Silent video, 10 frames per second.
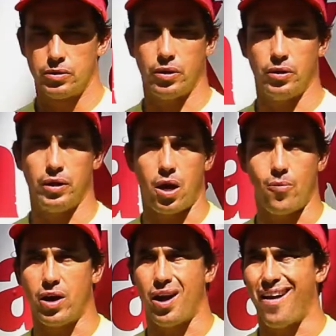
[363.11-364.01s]
Na
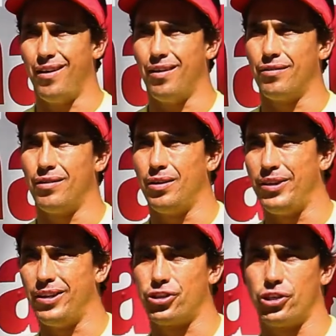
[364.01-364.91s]
Kama Kai literally
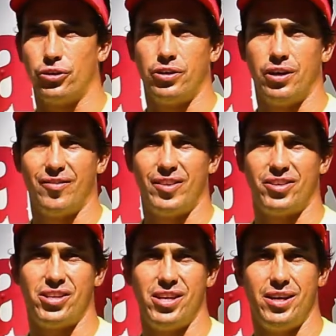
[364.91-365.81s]
means children of the
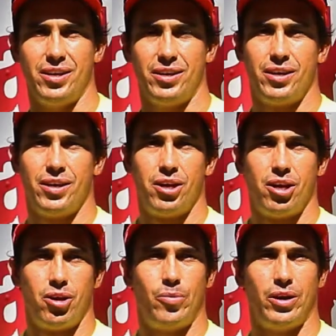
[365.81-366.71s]
sea.
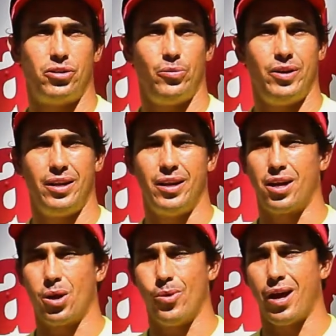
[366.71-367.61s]
But to me, Na
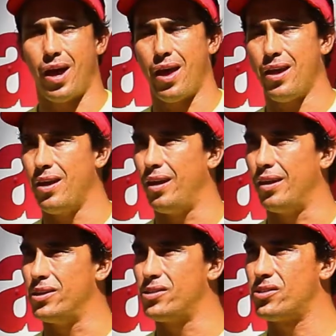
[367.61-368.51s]
Kama Kai
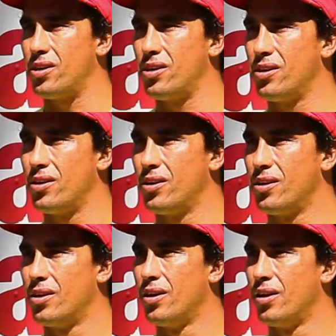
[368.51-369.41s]
is
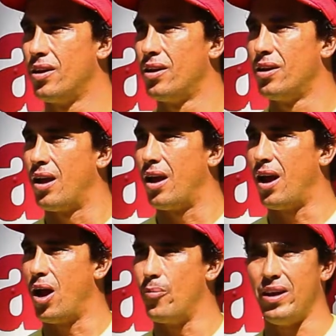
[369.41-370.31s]

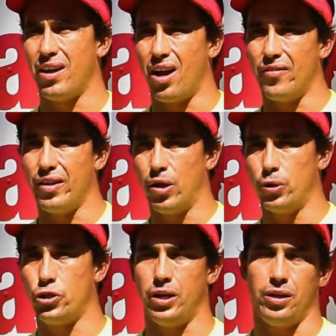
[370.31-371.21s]
uh, being of the
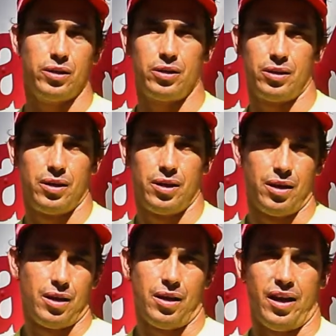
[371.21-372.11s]
ocean
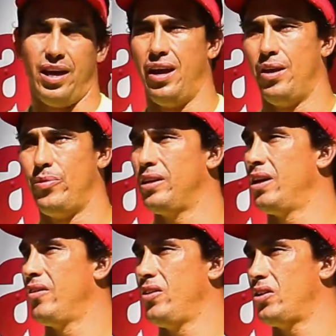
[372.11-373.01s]
and being
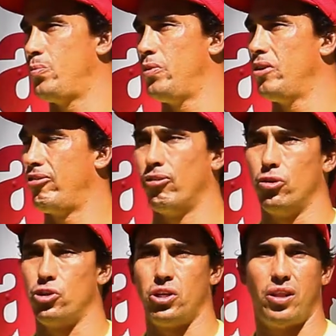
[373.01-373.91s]
of this beautiful
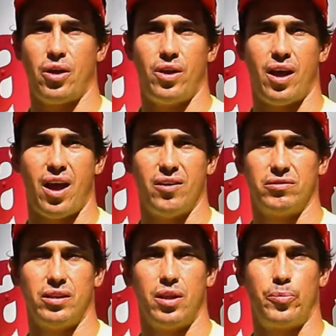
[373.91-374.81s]
ocean that we have.
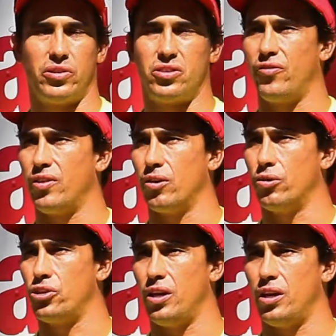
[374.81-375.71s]
We're in the Pacific
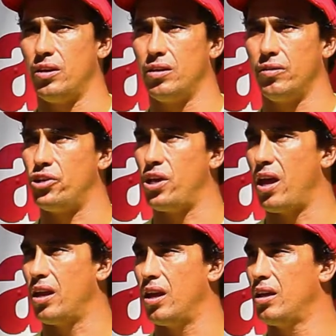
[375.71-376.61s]
Ocean,
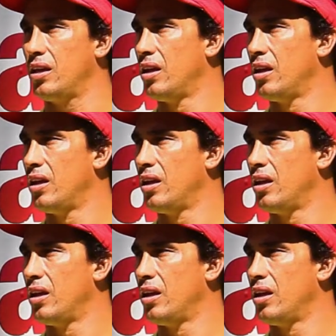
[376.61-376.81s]
Oceania.